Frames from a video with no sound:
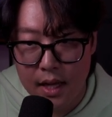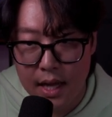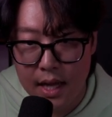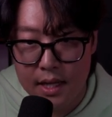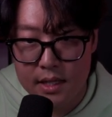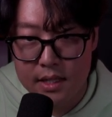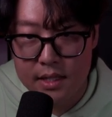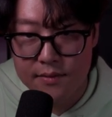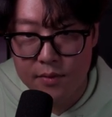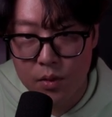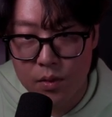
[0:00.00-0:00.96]
hand
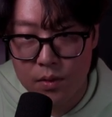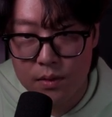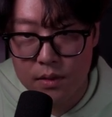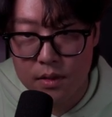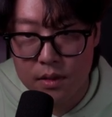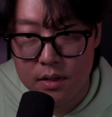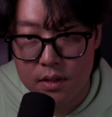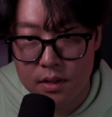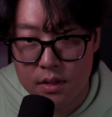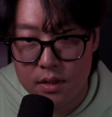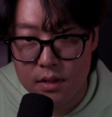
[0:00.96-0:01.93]
is full,
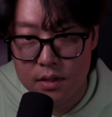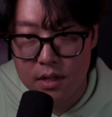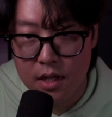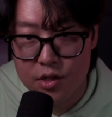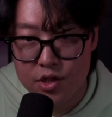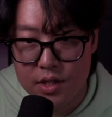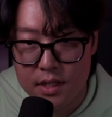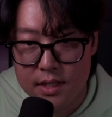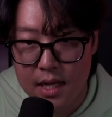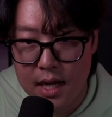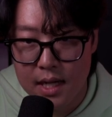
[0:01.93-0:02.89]
touched
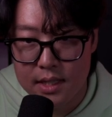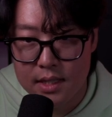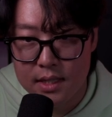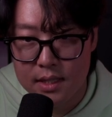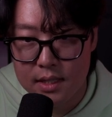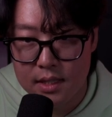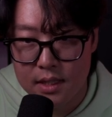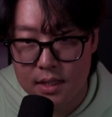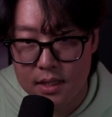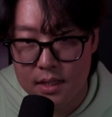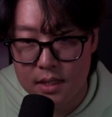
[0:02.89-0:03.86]
is not,
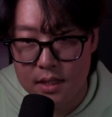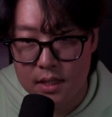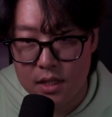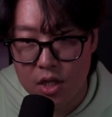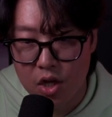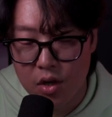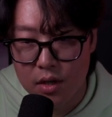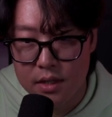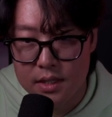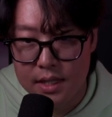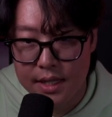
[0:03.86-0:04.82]

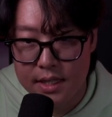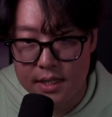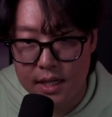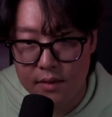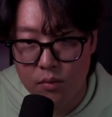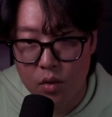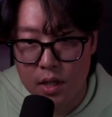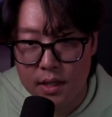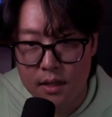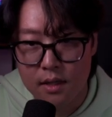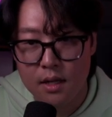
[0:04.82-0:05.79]
current state is
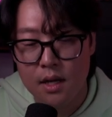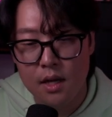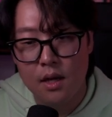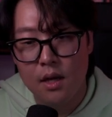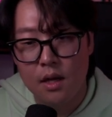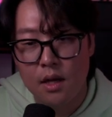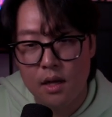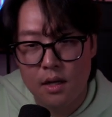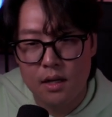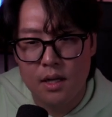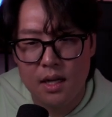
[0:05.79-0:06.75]
-1.
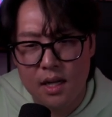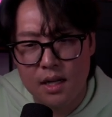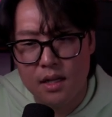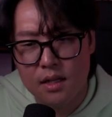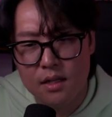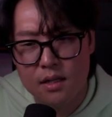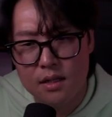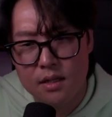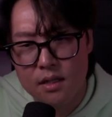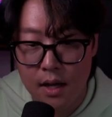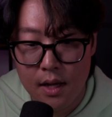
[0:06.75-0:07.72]
Huh.
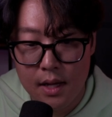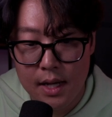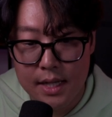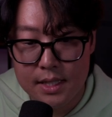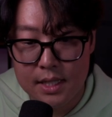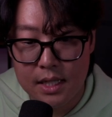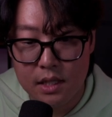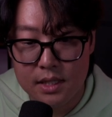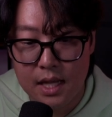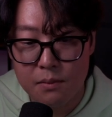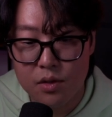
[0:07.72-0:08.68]
I see.
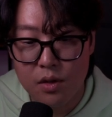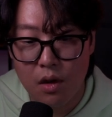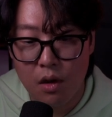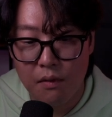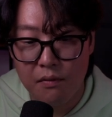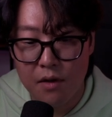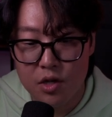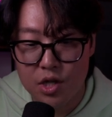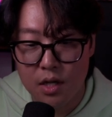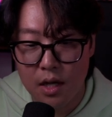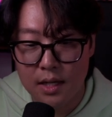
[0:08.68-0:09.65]
Attempt to call
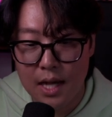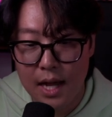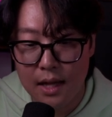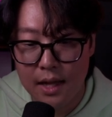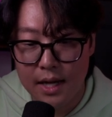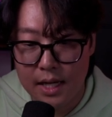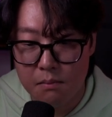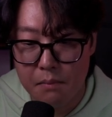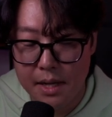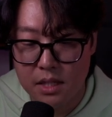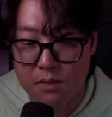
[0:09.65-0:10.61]
function unhighlight
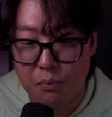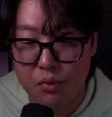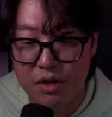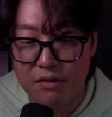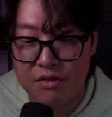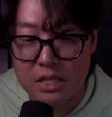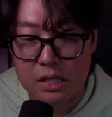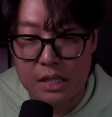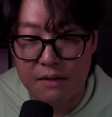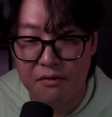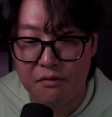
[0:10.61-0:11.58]
and base
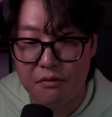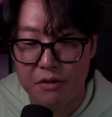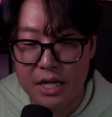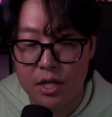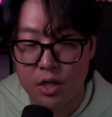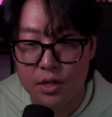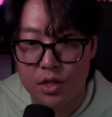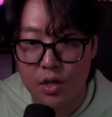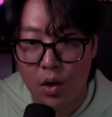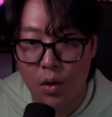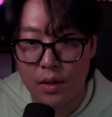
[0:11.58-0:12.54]
previously freed on
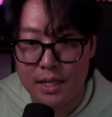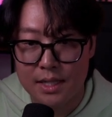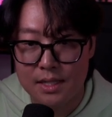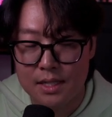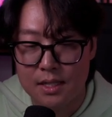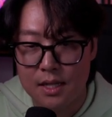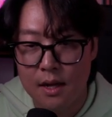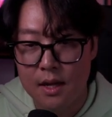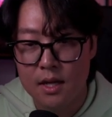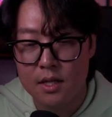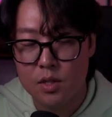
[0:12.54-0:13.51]
null instance.
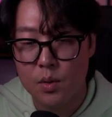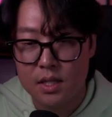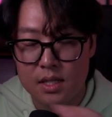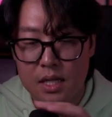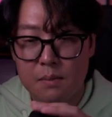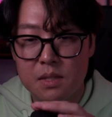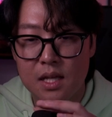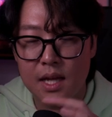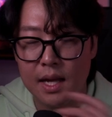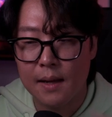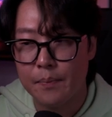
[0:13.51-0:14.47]
So it seems
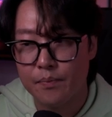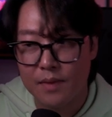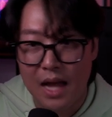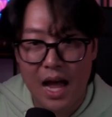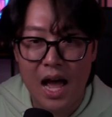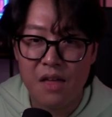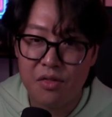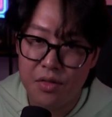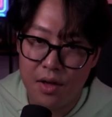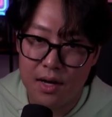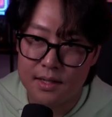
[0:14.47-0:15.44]
like I
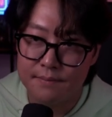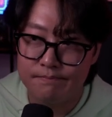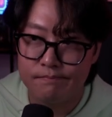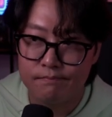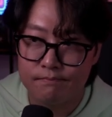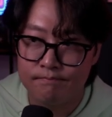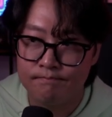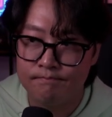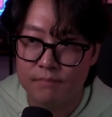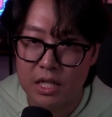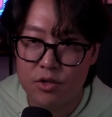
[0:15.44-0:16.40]
thought,
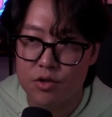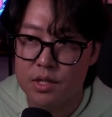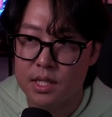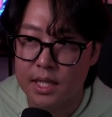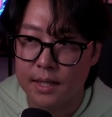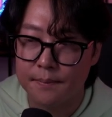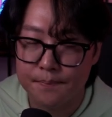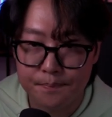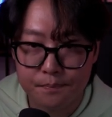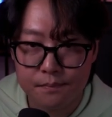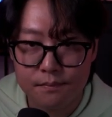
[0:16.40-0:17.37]
interesting.
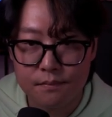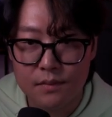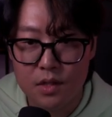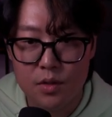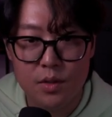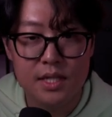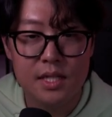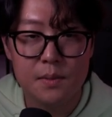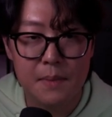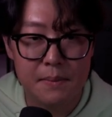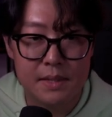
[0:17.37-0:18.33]
So this
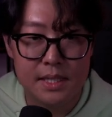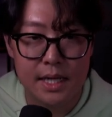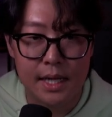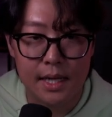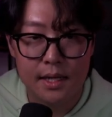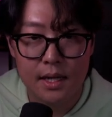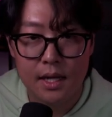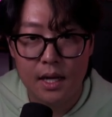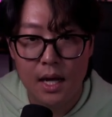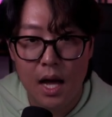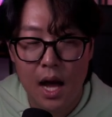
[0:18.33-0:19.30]
is my mistake.
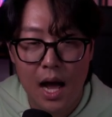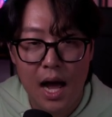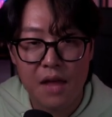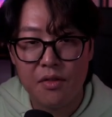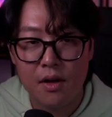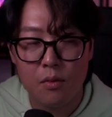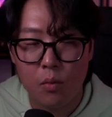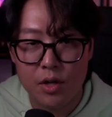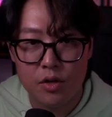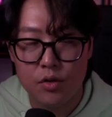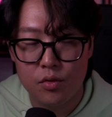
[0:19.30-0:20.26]
I thought
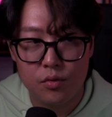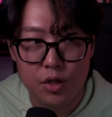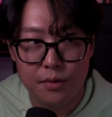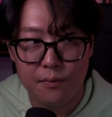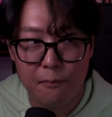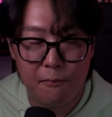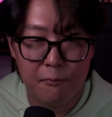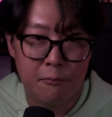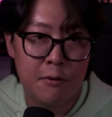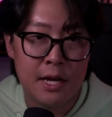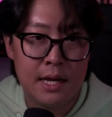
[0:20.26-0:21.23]
when you
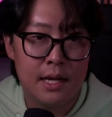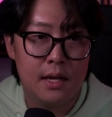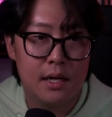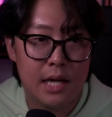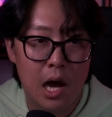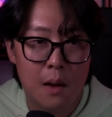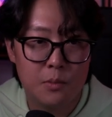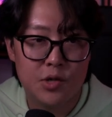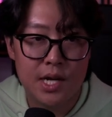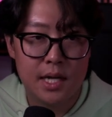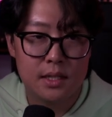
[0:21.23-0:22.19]
free an
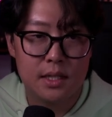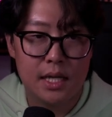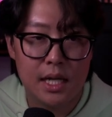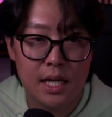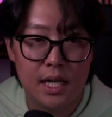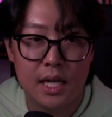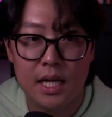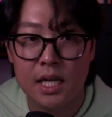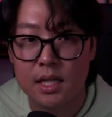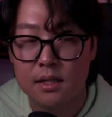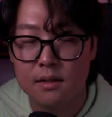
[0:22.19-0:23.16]
object,
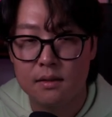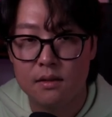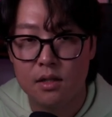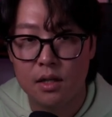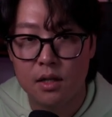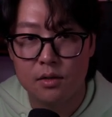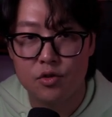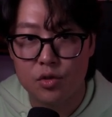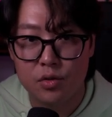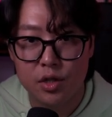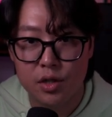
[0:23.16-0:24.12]
the
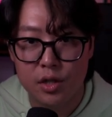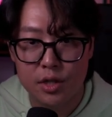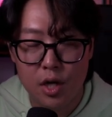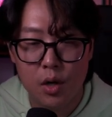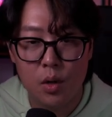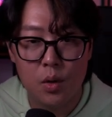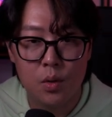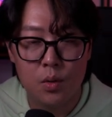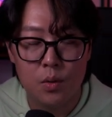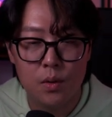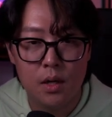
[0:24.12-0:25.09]

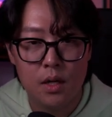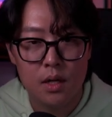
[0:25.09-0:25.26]
Godot